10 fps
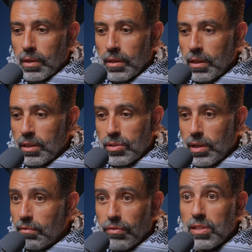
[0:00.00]
the
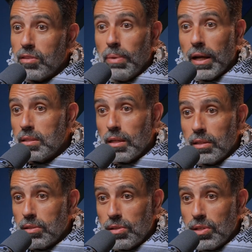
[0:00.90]
Australian Friends of Palestine
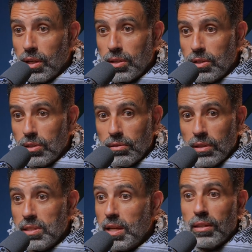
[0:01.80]
Association
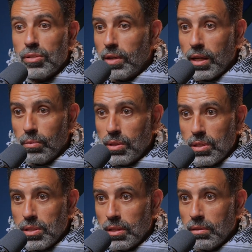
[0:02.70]
in South Australia, which
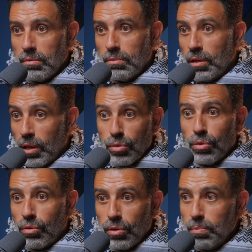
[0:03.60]
is a
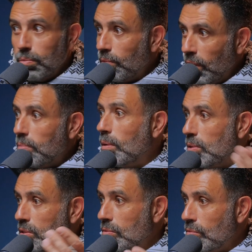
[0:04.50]
local group, they're
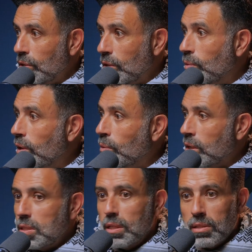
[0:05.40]
members. We
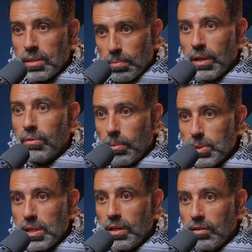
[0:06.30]
sit as the peak
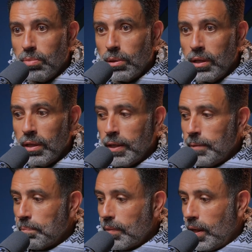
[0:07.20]
representative body,
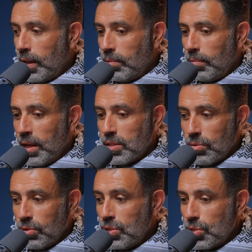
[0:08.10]
as a
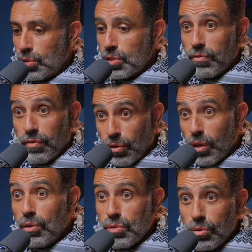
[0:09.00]
resource for
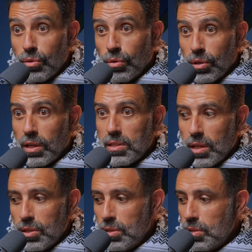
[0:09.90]
those
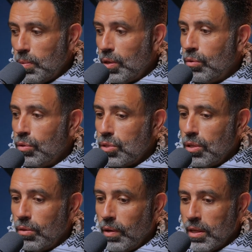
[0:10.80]
organisations, but
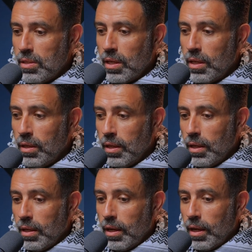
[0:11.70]
also as
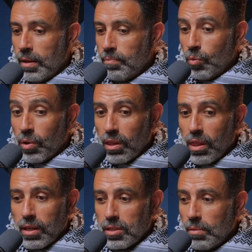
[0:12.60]
one of
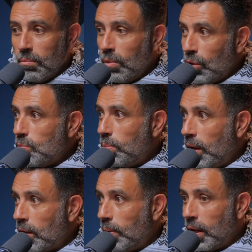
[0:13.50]
the things I'm most
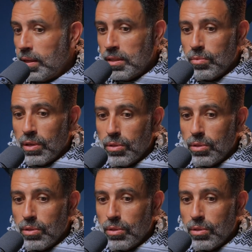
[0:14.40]
proud about is we're